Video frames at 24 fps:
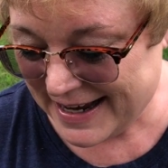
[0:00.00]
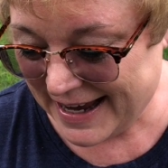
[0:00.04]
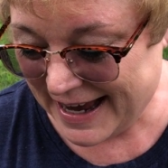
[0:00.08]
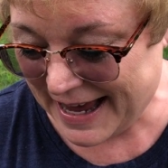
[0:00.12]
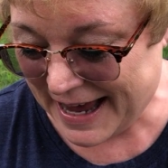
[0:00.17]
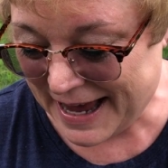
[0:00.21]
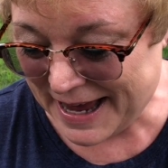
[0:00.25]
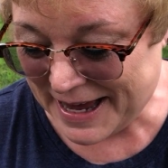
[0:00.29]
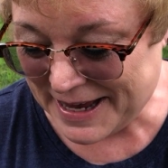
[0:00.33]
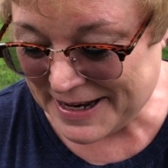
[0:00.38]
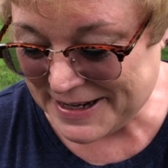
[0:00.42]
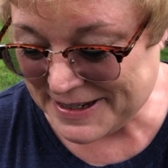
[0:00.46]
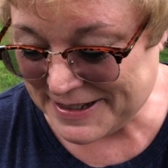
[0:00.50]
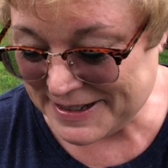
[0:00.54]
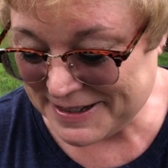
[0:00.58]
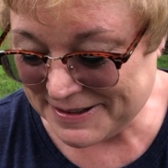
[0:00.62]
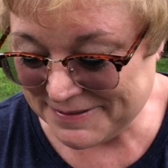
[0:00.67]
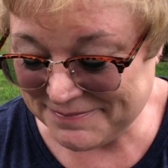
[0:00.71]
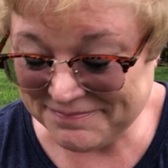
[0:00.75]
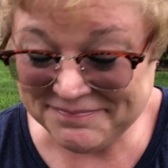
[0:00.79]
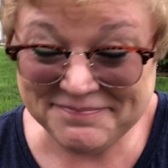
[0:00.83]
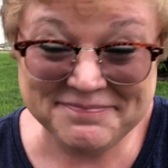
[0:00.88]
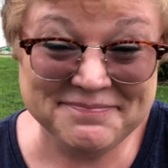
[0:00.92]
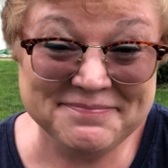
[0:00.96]
and
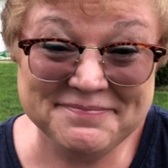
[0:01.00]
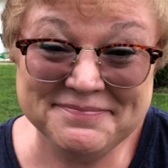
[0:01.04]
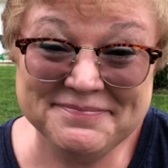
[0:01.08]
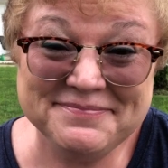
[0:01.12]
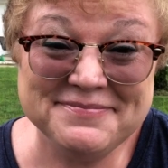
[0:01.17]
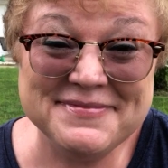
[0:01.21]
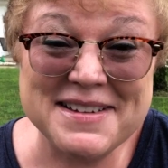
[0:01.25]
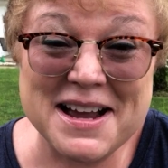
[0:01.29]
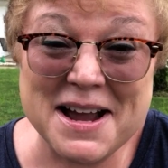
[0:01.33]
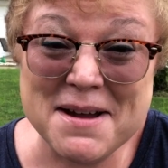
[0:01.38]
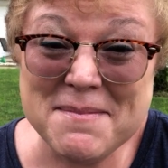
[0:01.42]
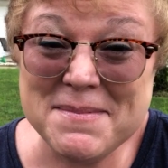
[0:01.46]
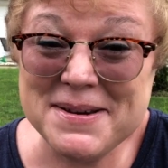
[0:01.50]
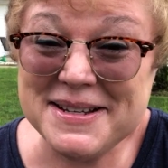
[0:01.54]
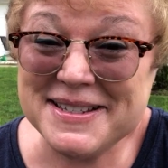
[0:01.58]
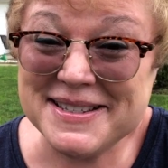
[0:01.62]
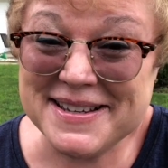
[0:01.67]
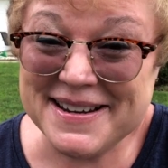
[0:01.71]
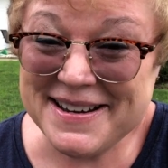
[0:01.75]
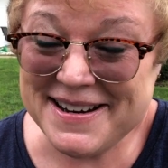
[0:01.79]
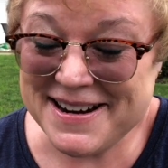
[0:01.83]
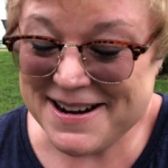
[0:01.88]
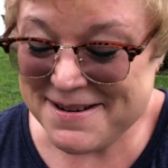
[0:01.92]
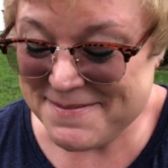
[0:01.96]
I'm
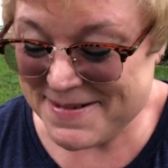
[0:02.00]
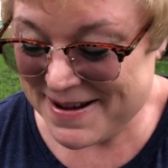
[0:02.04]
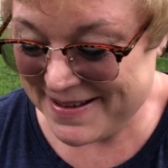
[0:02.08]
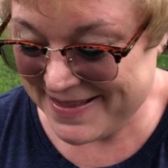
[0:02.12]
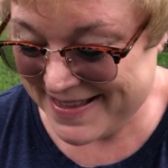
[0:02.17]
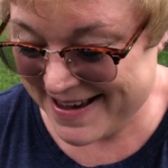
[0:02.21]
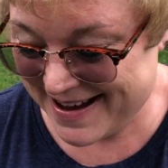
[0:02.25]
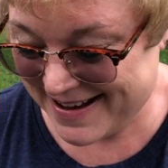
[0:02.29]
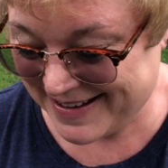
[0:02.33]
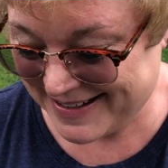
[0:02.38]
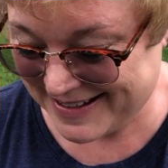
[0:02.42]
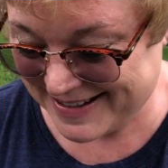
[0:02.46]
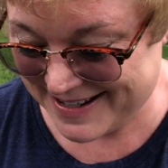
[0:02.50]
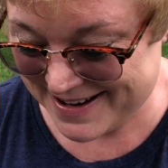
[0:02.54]
excited about that.